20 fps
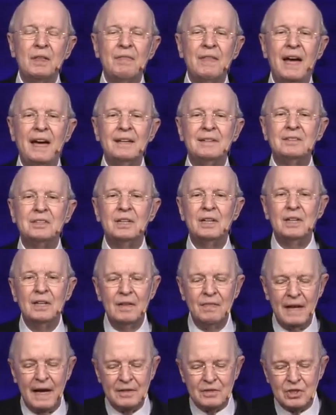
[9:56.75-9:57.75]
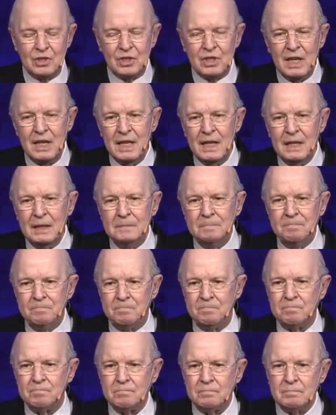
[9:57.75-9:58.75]
that, uh, that sin
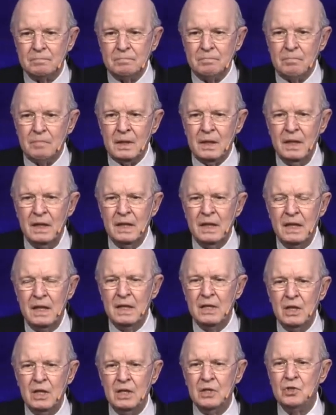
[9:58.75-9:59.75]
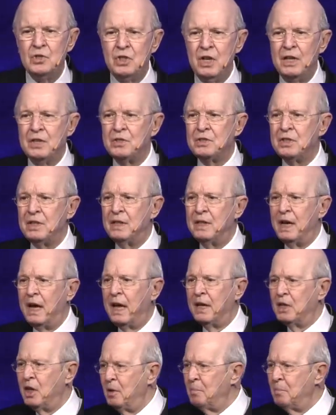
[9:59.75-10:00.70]
is just uh, an